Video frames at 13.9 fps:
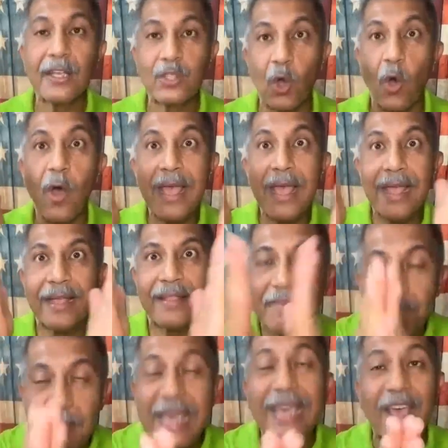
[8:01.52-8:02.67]
So
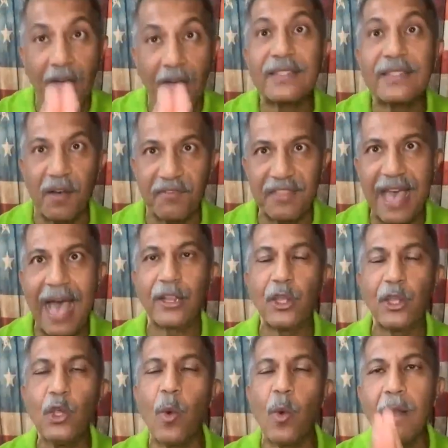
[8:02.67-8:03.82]
because of that,
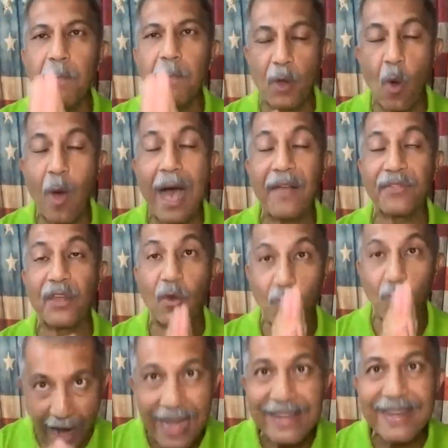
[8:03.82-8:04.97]
you want to go out there
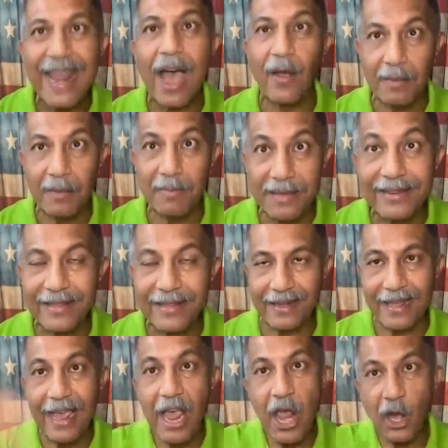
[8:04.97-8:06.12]
right now, immediately.